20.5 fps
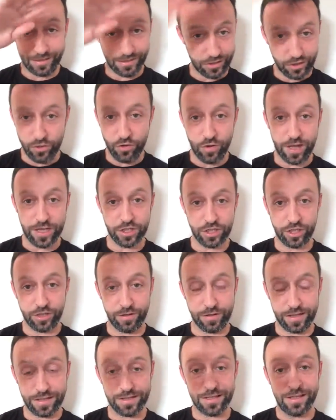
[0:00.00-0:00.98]
It's not asking
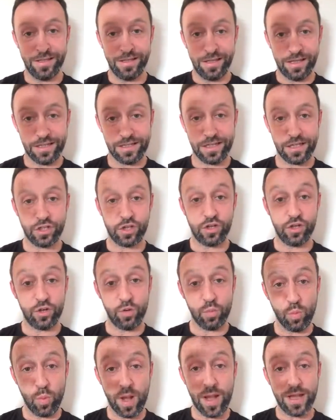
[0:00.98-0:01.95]
you that. It's asking
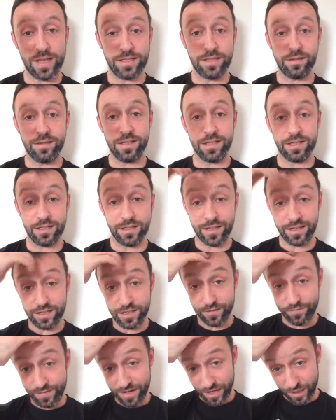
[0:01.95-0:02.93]
you, why did these
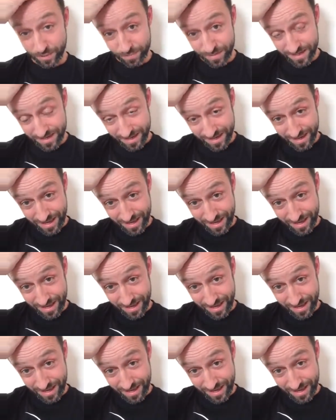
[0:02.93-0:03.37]
things develop?